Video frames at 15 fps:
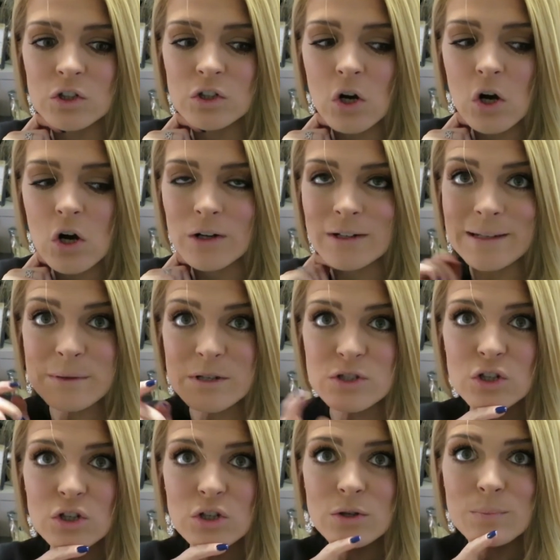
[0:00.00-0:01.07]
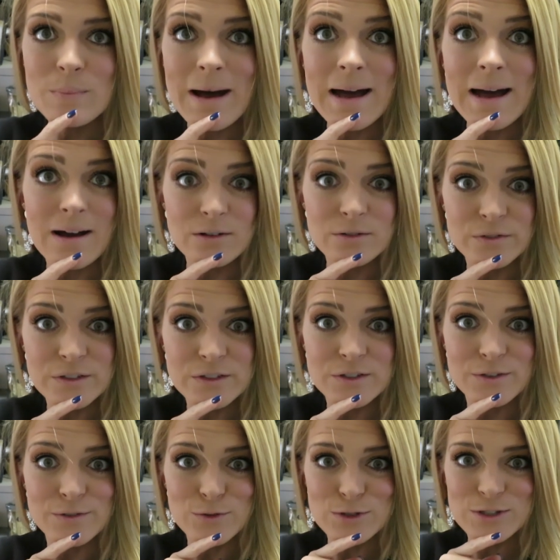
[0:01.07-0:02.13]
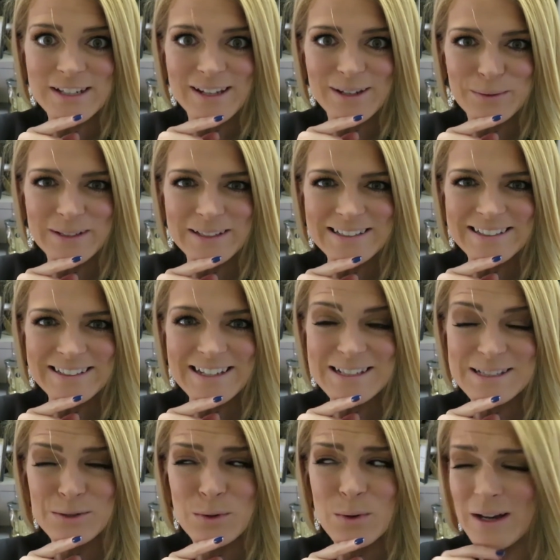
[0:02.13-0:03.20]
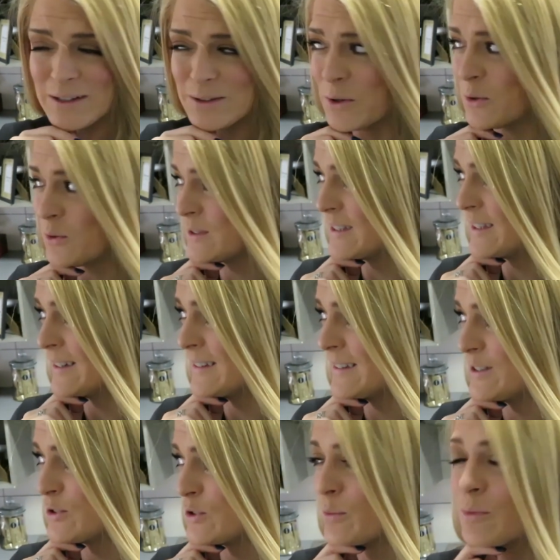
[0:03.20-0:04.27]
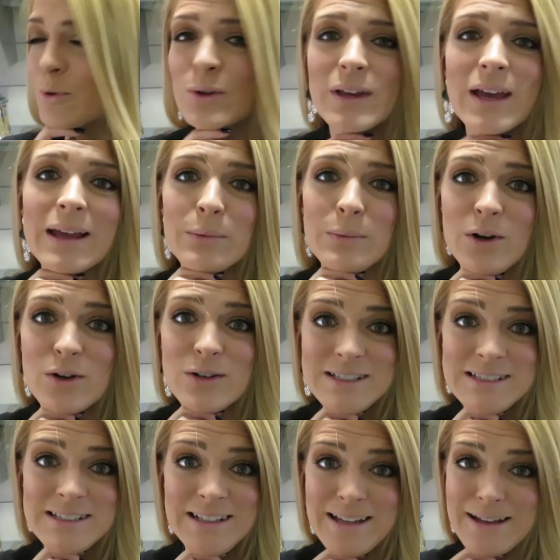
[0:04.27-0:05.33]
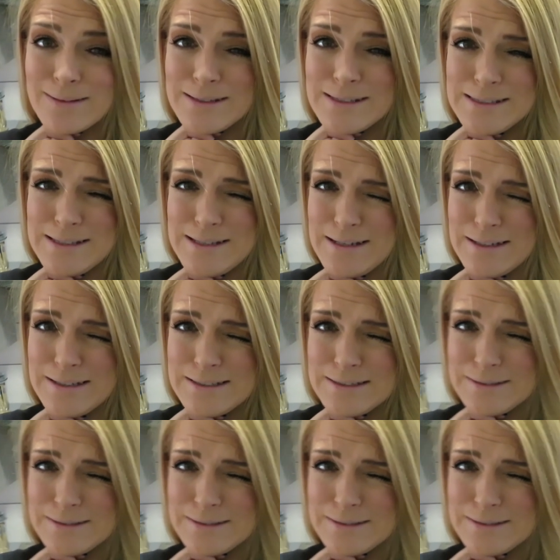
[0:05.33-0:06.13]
yeah, let me show you my outfit for today quickly. It's quite cold here in Joburg and we are sitting outside.